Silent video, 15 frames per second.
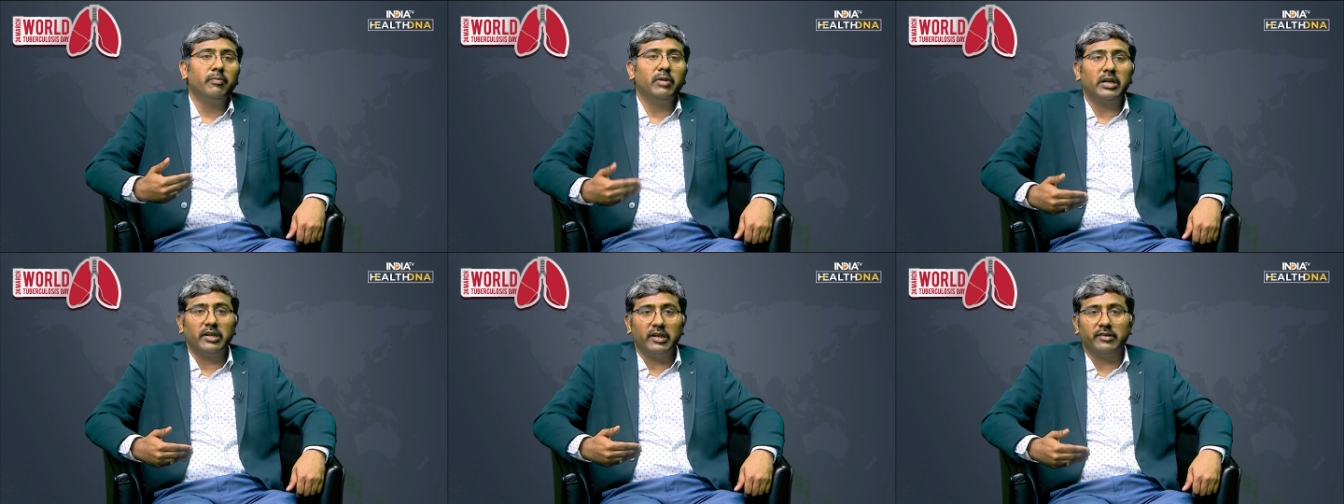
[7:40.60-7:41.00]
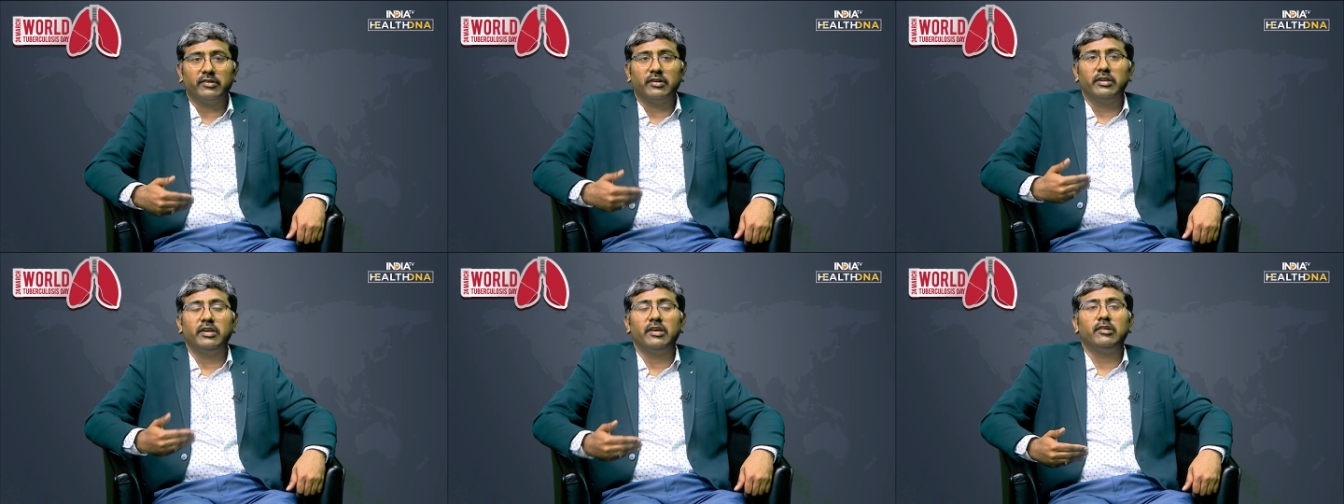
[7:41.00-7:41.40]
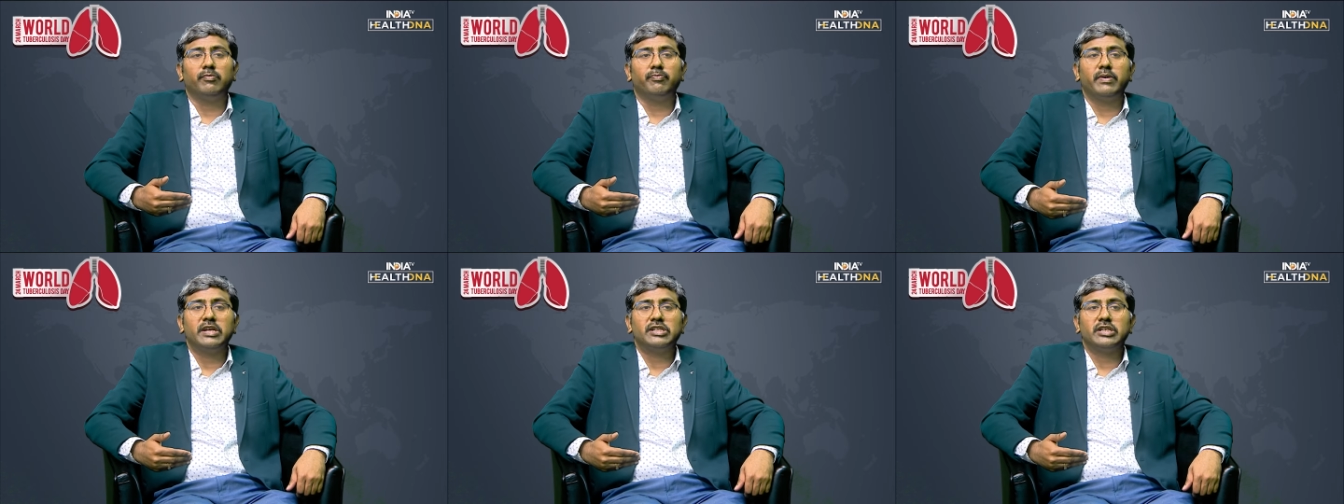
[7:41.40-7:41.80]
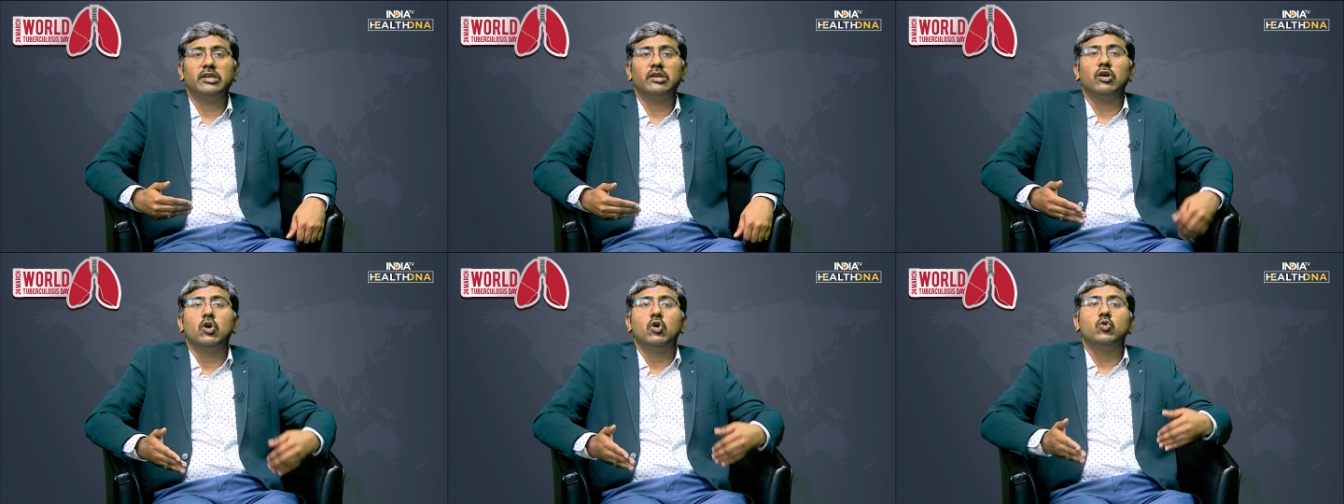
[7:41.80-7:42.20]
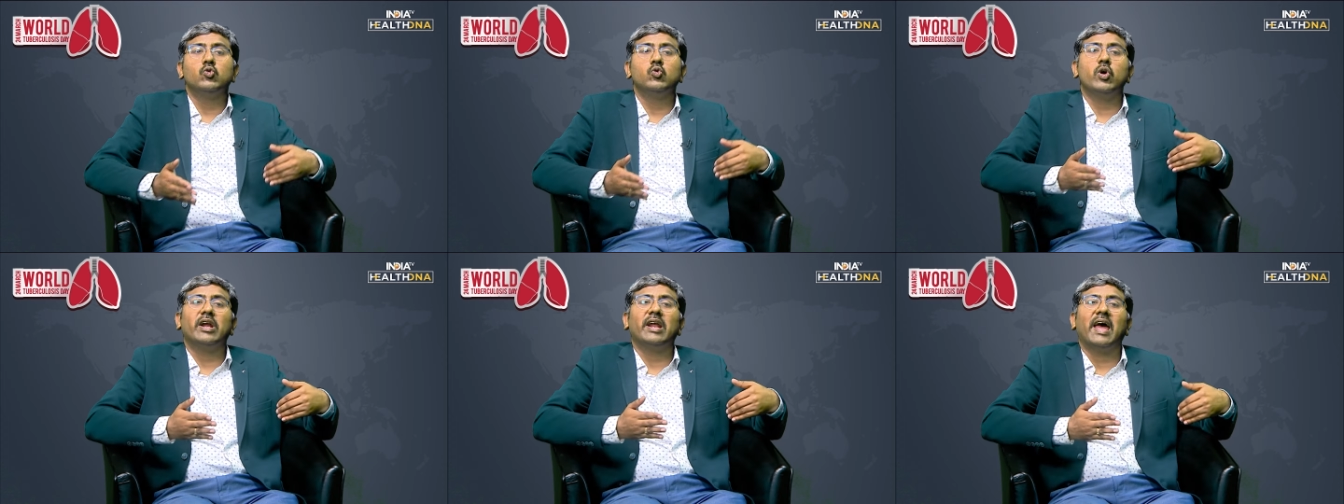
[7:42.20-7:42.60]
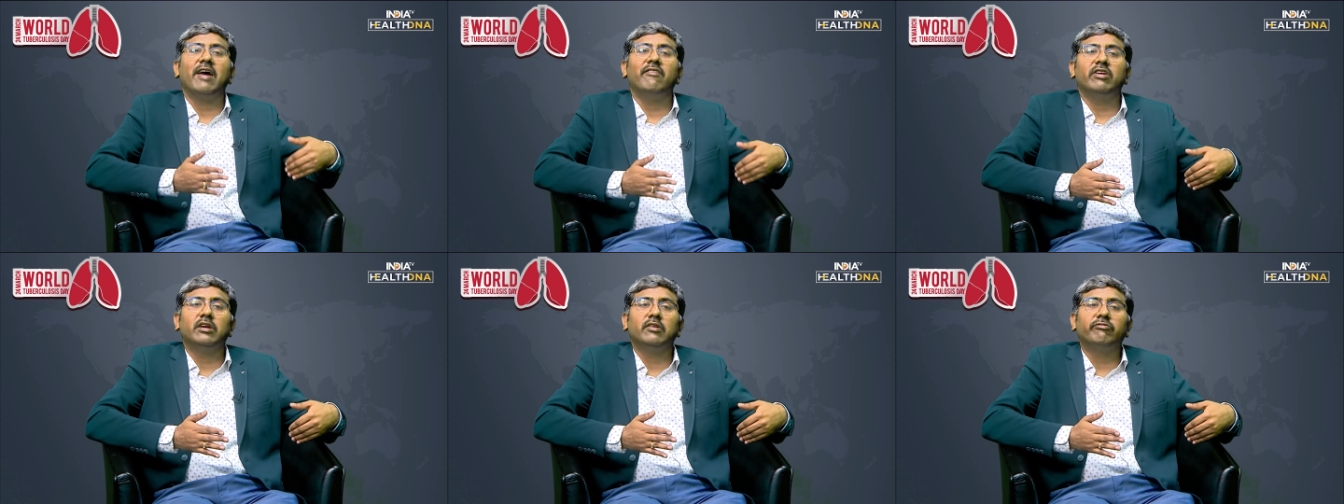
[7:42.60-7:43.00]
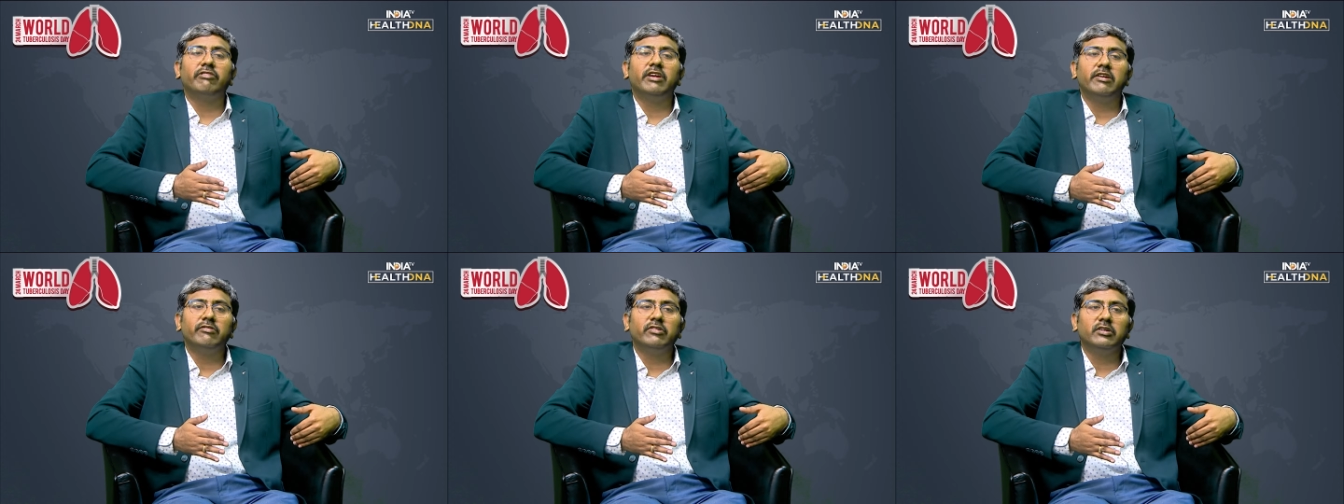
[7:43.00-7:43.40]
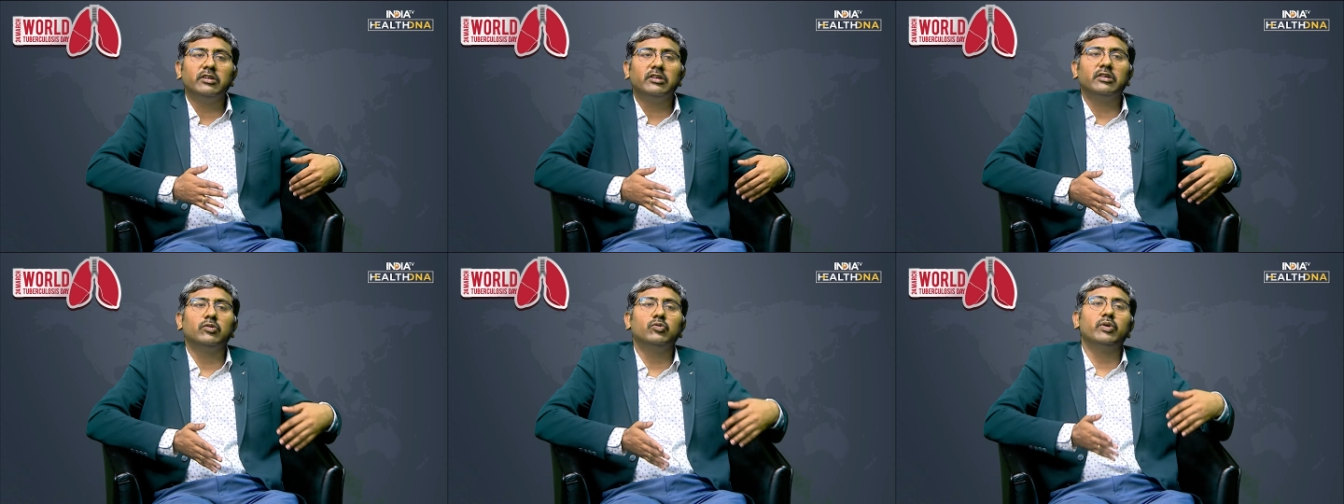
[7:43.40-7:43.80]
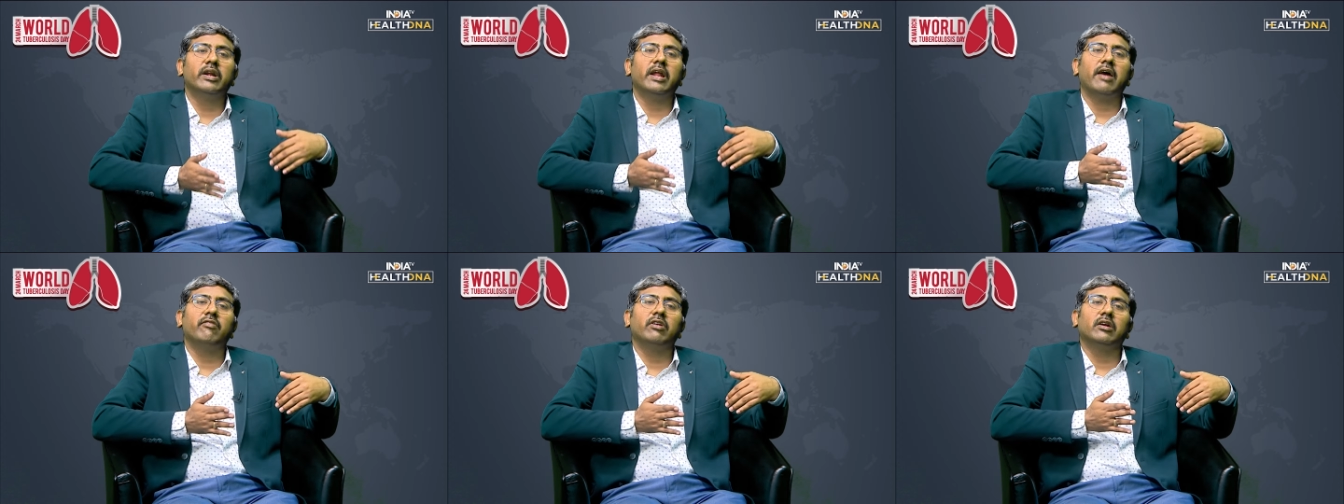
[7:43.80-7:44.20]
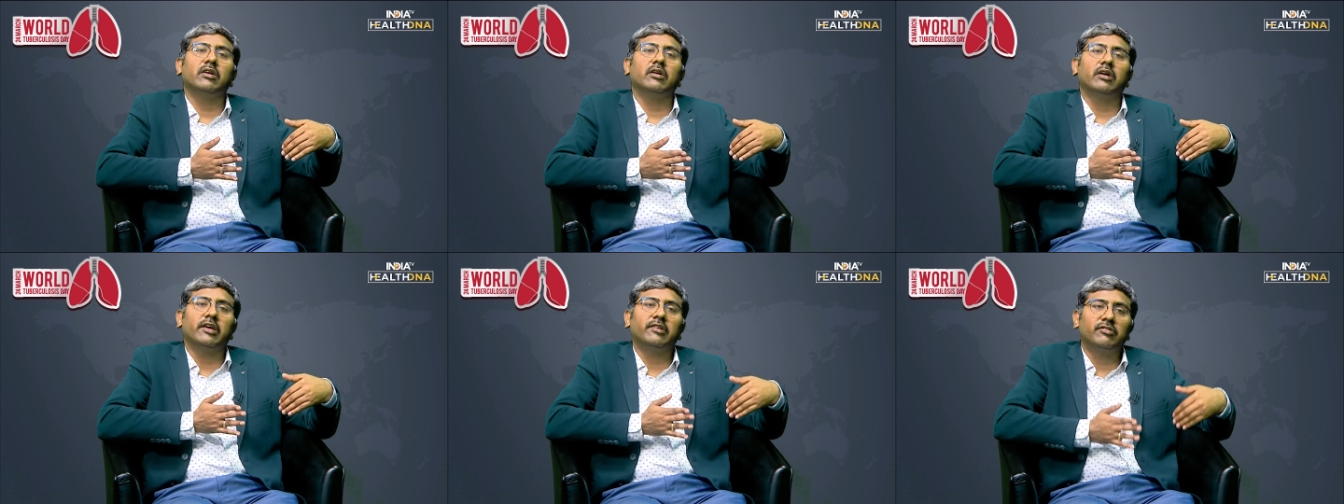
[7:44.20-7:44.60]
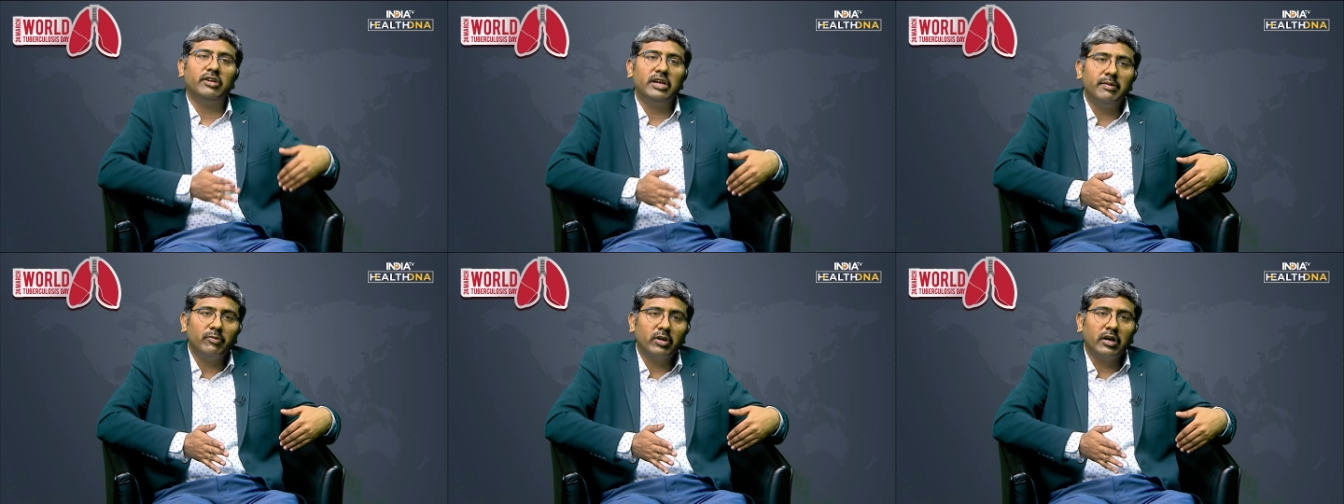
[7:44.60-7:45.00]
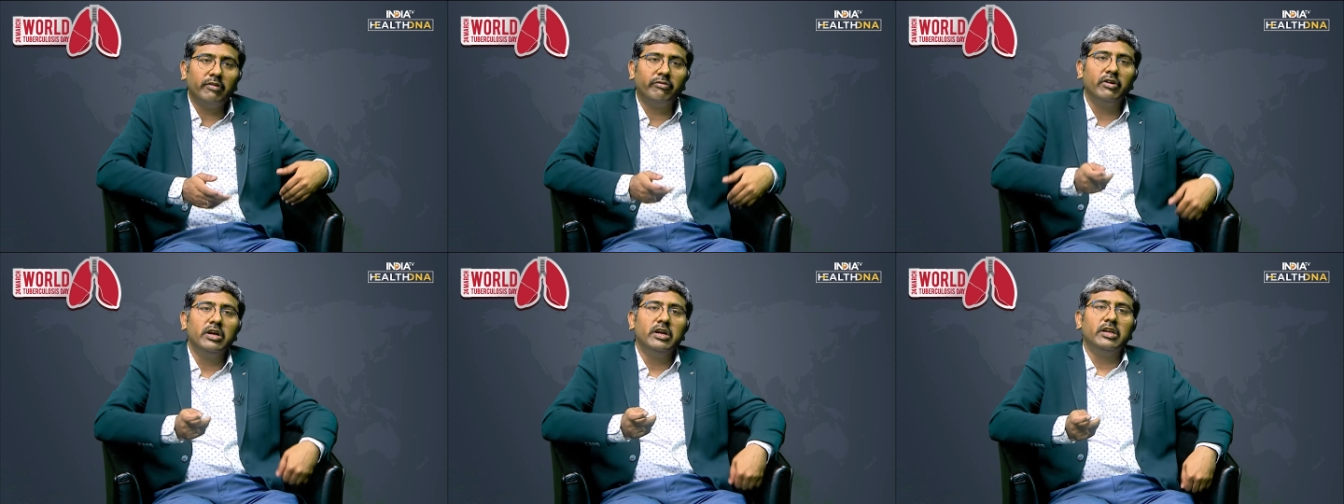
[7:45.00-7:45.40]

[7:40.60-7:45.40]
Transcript: But yes, these patients who are having fever, who are having extreme cough,